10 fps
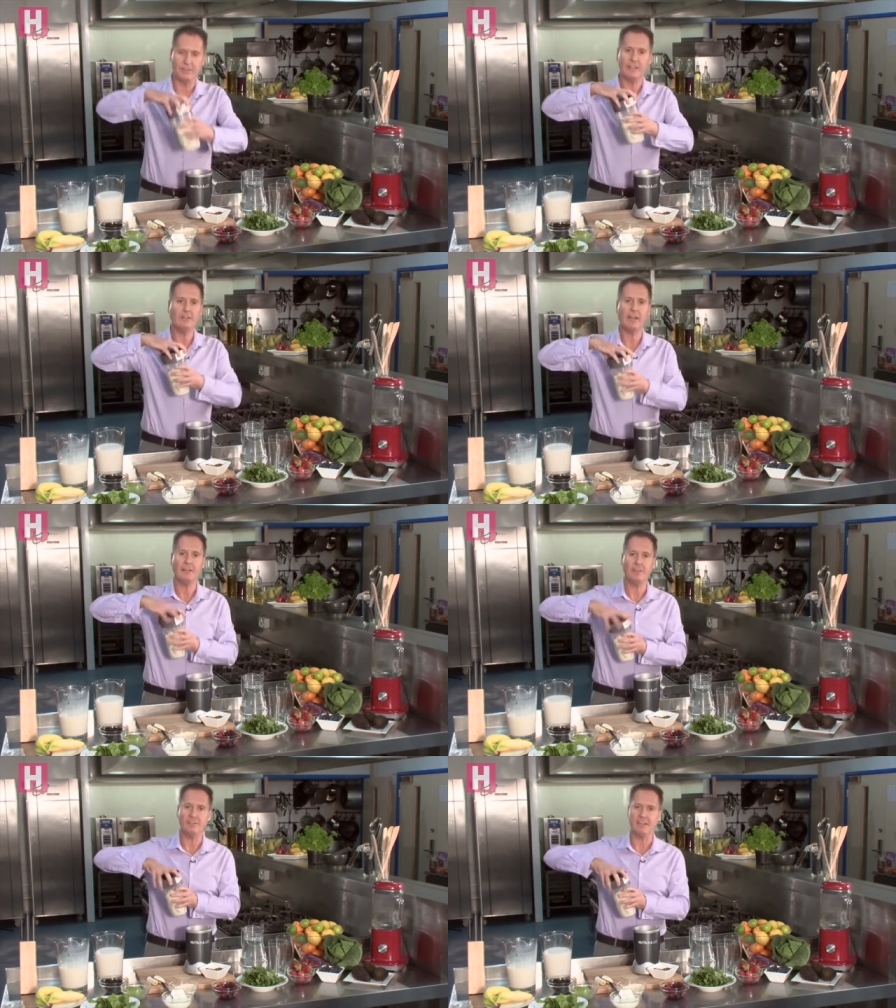Now you
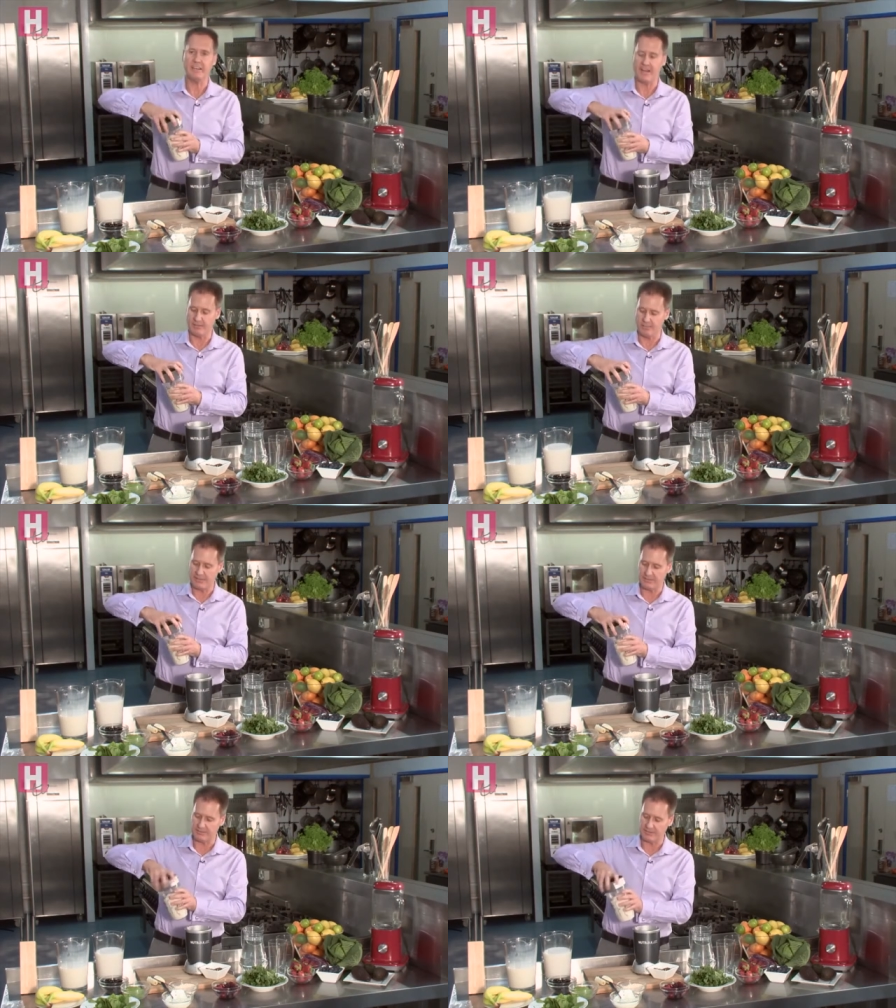can use any other
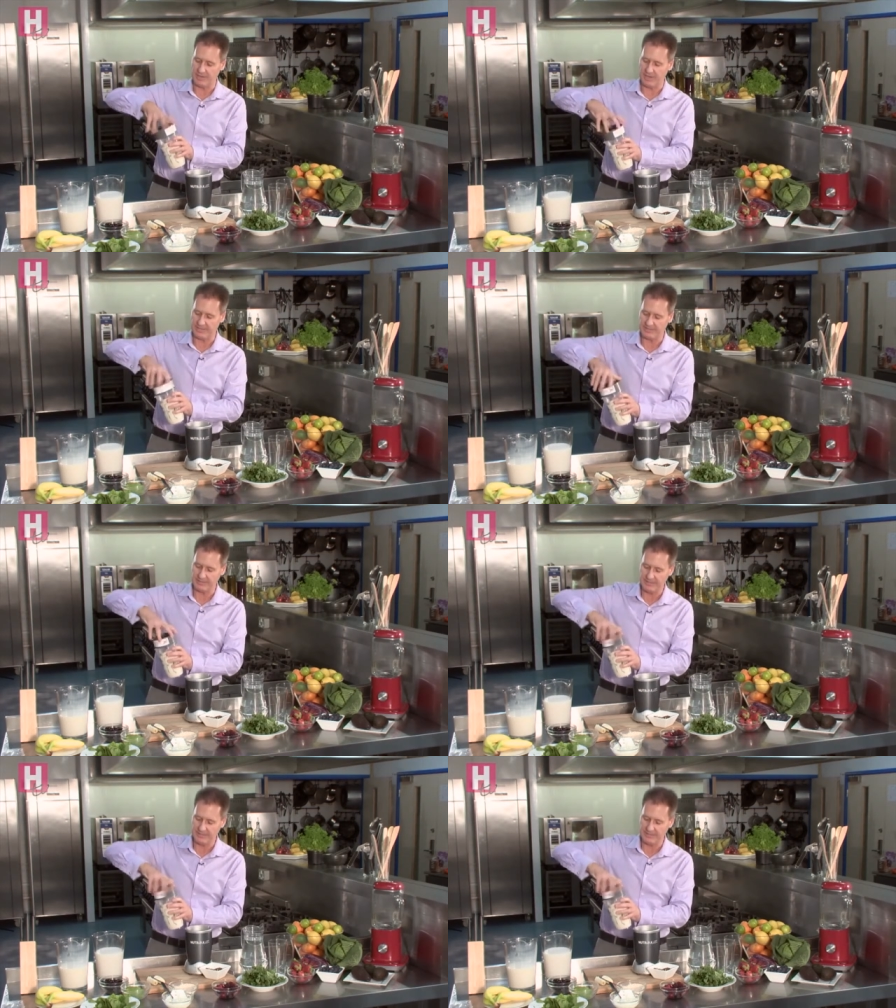blender if you like.